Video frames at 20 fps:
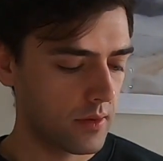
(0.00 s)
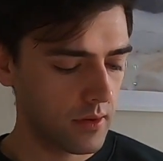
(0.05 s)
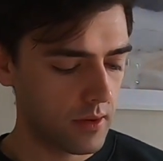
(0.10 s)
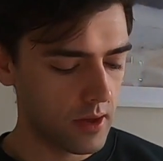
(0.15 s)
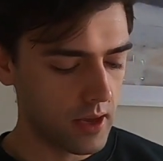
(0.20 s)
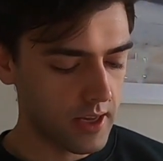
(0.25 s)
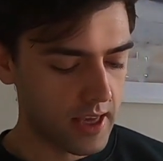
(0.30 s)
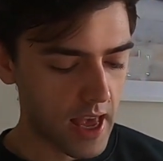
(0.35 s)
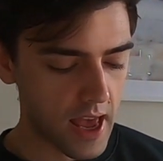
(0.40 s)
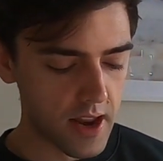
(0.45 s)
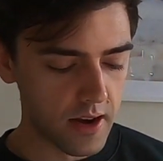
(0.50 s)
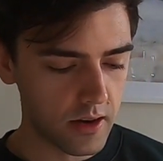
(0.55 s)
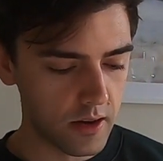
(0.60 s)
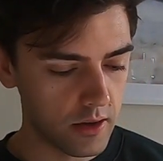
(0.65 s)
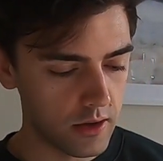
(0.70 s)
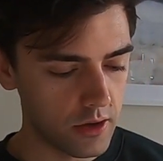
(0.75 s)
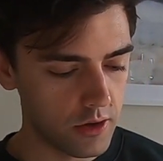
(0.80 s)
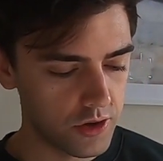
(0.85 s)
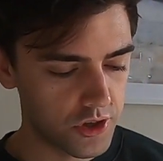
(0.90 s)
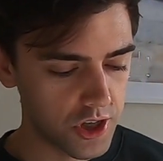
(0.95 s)
Again,
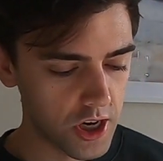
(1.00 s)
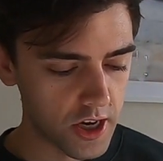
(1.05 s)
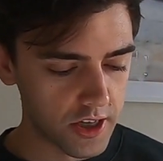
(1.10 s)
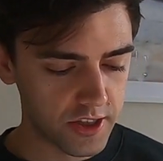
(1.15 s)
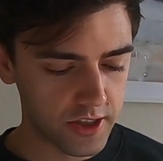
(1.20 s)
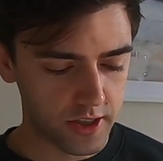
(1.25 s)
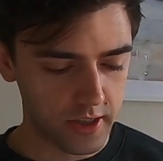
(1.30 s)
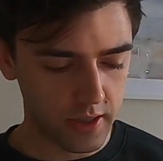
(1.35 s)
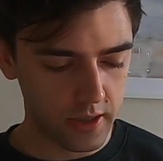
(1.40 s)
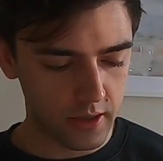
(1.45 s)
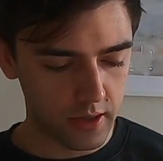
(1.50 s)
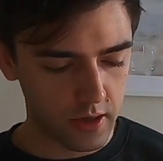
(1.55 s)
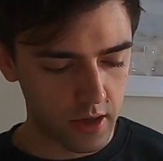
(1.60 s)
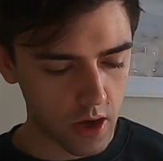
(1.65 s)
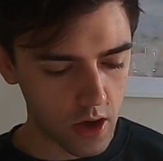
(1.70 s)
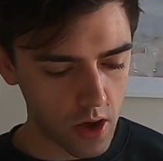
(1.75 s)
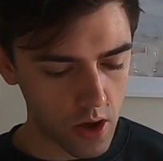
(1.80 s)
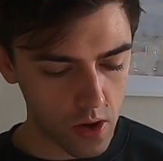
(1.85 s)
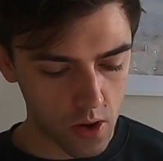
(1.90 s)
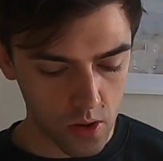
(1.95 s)
you just
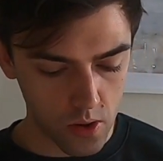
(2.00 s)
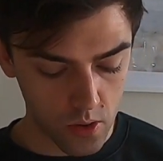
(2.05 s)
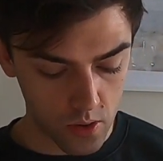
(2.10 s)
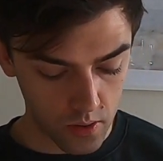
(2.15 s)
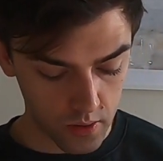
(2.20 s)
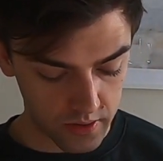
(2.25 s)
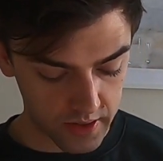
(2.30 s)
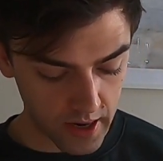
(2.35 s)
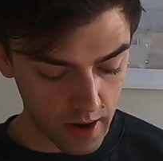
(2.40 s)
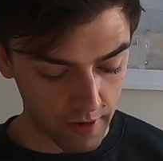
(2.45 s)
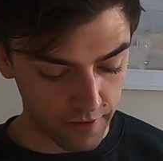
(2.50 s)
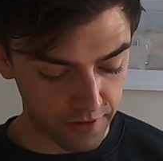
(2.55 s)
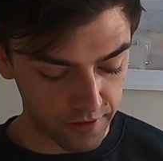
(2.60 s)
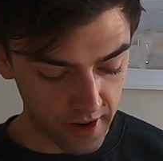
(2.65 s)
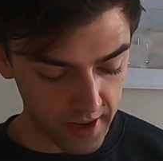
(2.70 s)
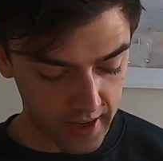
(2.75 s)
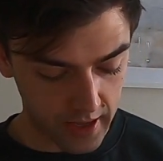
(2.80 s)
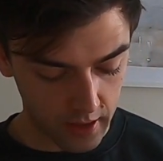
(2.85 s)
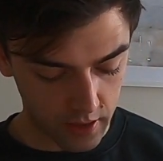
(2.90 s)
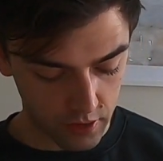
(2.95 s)
go, say I'm
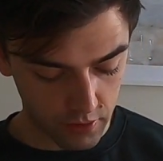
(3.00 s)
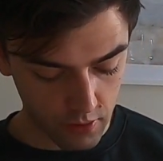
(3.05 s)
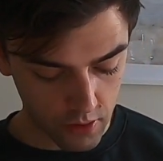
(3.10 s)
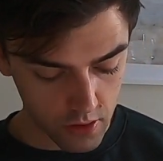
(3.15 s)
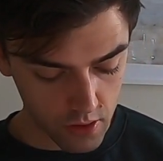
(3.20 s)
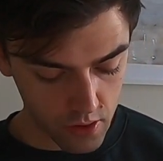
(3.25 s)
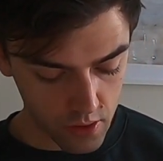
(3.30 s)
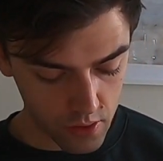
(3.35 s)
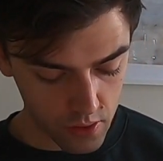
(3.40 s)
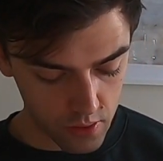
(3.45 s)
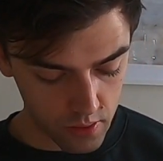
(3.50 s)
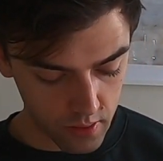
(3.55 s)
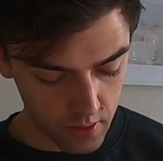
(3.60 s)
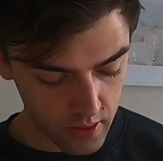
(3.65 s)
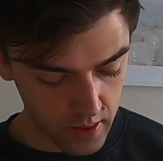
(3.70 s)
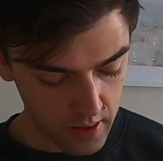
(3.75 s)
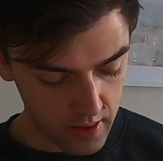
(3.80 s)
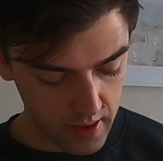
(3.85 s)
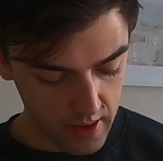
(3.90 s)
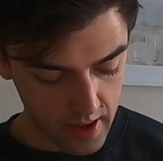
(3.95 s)
flicking through,
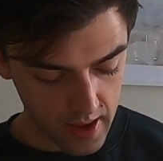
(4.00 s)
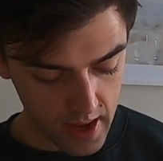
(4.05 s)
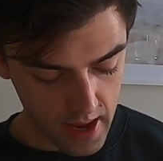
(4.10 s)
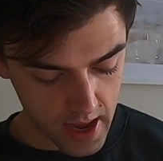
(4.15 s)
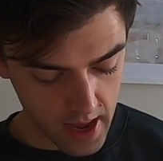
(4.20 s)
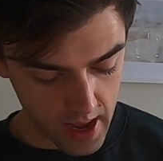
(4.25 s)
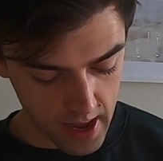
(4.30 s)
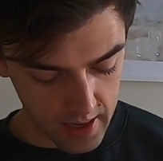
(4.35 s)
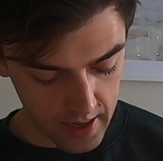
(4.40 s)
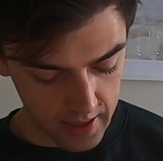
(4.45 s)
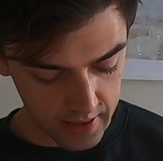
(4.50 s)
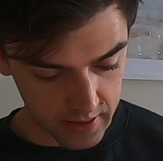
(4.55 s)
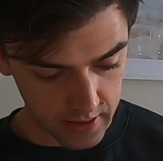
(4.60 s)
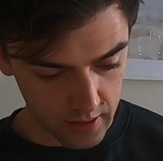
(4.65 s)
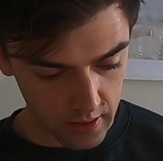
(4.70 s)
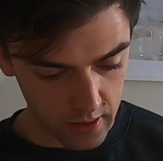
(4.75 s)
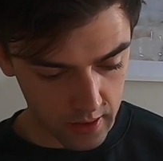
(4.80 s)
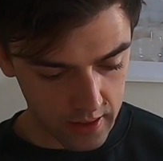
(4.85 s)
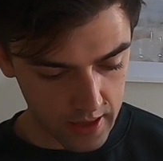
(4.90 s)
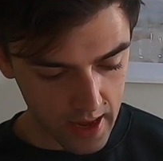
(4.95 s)
let's
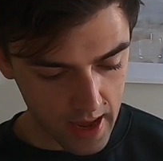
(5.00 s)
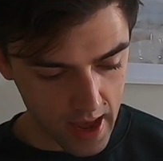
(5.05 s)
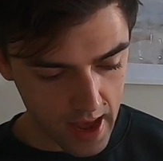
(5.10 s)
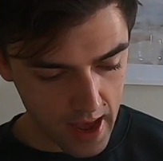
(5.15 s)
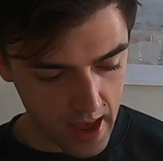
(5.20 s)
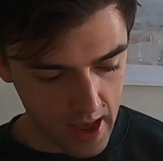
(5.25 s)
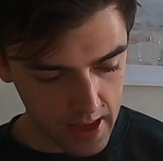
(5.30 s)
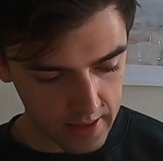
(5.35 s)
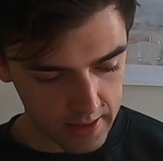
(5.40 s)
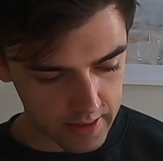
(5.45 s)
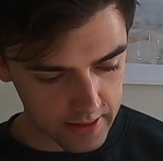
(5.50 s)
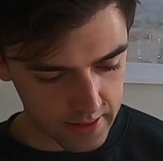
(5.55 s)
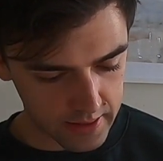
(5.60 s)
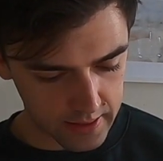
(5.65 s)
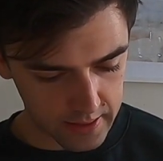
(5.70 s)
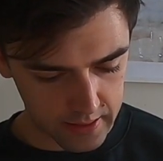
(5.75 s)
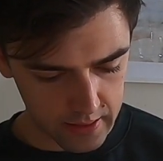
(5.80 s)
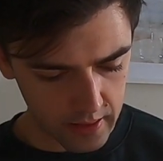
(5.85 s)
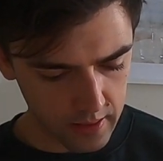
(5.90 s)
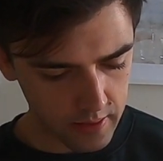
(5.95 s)
look
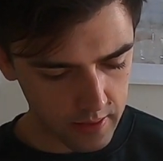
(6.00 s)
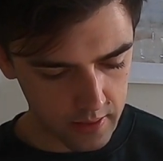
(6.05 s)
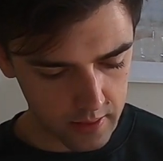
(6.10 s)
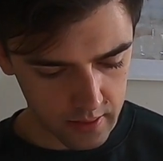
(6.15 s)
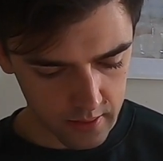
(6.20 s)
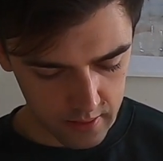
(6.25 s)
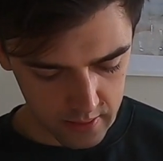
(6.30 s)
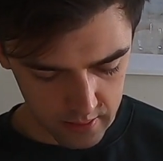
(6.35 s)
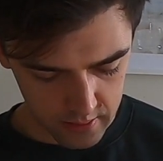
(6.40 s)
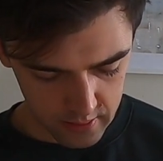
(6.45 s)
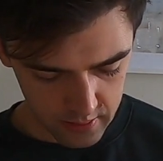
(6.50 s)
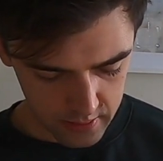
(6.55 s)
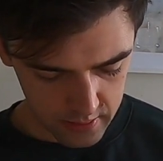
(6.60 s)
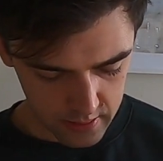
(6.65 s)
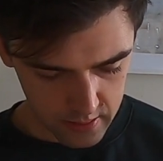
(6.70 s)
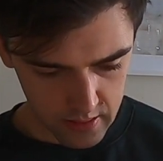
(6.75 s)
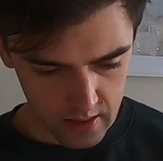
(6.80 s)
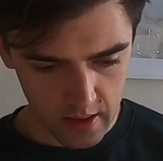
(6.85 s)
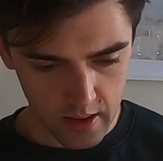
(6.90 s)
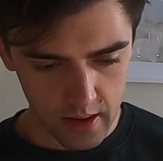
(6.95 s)
at
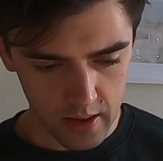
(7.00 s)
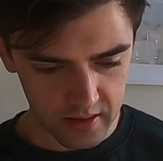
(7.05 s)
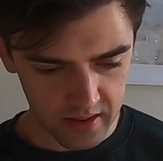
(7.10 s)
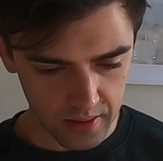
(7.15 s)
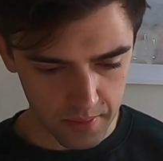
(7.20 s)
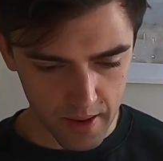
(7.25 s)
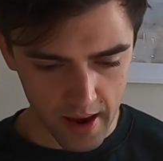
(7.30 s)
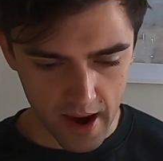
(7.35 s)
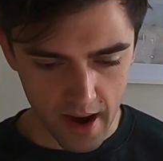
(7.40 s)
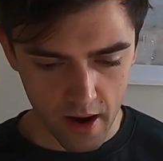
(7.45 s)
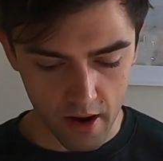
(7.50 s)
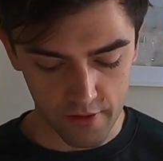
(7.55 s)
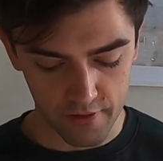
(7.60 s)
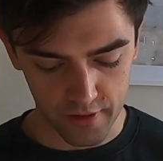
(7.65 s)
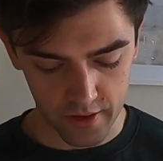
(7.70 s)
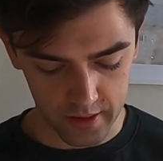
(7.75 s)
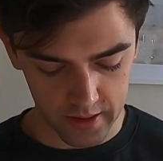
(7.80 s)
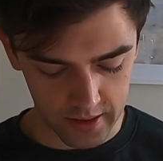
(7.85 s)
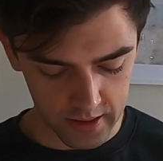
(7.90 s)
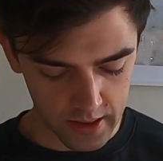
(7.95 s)
some
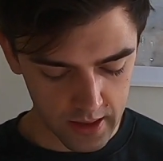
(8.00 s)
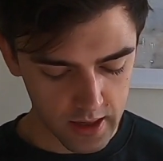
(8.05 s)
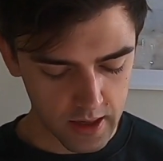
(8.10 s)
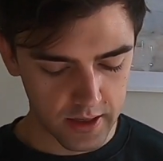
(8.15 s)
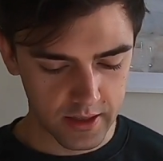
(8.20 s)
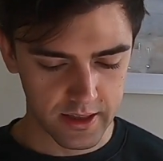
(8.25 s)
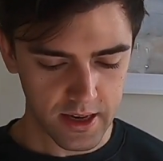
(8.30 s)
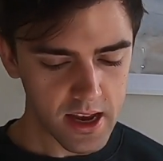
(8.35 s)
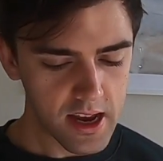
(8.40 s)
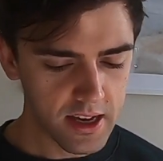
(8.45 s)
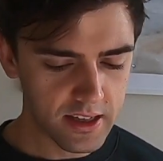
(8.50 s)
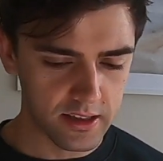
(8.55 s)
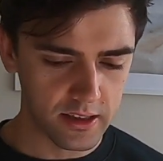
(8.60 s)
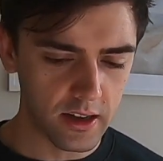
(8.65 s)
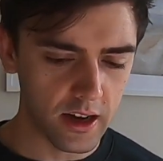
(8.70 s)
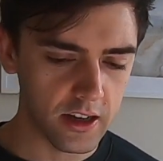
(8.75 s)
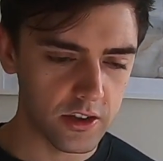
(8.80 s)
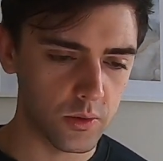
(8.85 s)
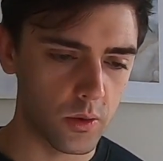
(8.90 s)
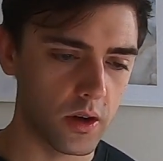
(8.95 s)
Herefords. So here's a
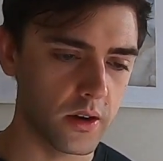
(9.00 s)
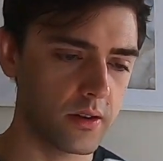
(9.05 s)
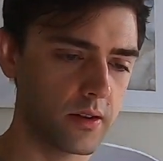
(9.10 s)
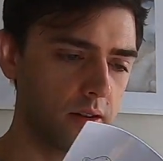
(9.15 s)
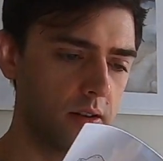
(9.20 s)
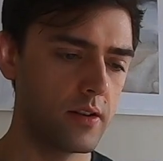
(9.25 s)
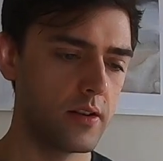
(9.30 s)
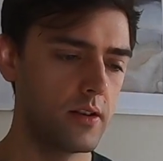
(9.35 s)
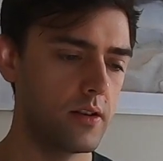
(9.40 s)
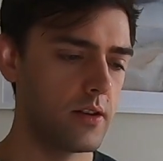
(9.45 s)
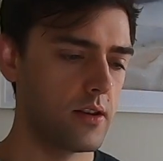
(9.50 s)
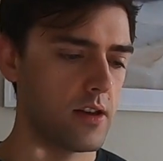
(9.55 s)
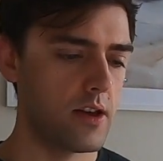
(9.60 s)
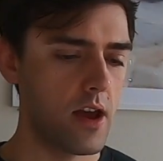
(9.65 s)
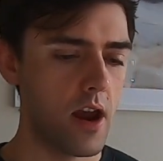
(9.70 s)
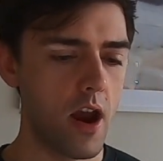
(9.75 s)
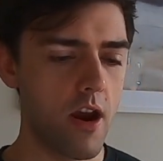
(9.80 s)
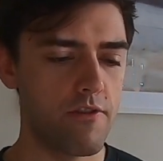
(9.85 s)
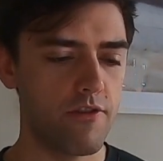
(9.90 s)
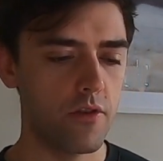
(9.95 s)
nice one,
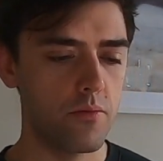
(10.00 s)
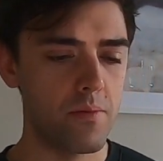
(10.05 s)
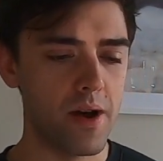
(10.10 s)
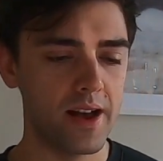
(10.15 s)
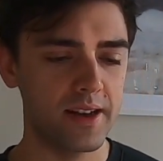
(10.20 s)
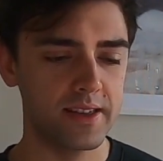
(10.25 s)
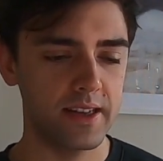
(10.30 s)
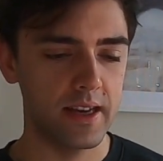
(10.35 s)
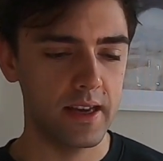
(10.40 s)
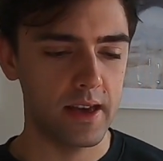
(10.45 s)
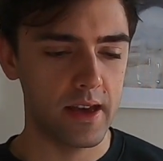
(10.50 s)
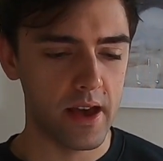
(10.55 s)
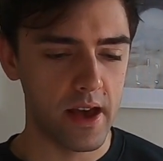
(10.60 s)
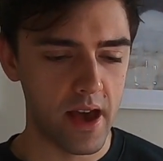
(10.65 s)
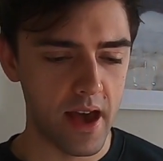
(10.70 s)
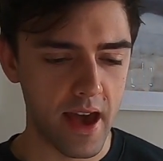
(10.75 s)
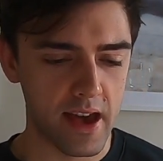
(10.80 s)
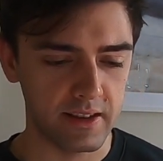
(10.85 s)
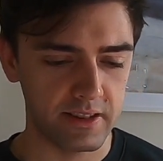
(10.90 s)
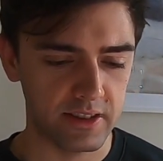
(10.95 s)
Hereford Matty
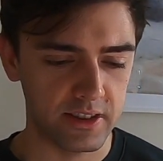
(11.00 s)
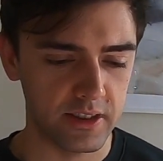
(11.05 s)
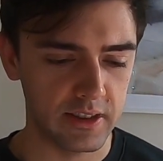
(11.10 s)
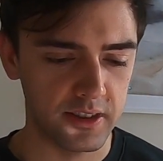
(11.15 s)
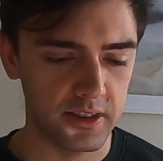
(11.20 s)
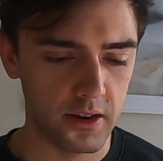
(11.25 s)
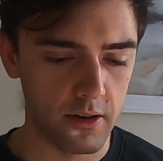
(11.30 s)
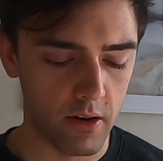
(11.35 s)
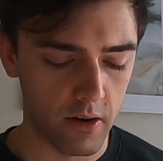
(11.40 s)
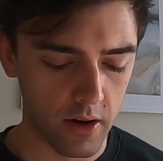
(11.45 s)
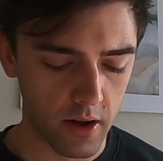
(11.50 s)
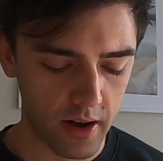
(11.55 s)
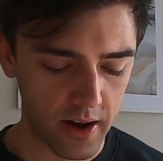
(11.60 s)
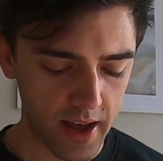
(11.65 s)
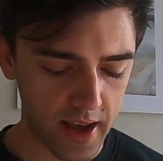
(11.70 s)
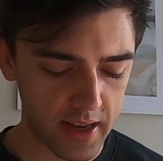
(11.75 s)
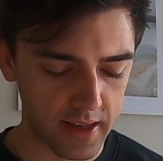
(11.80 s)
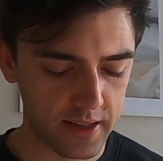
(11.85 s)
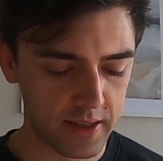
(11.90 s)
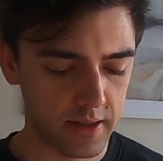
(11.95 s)

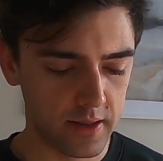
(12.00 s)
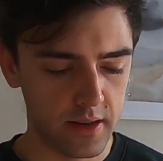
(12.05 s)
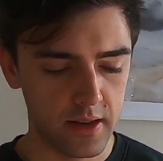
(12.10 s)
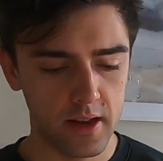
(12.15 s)
S098.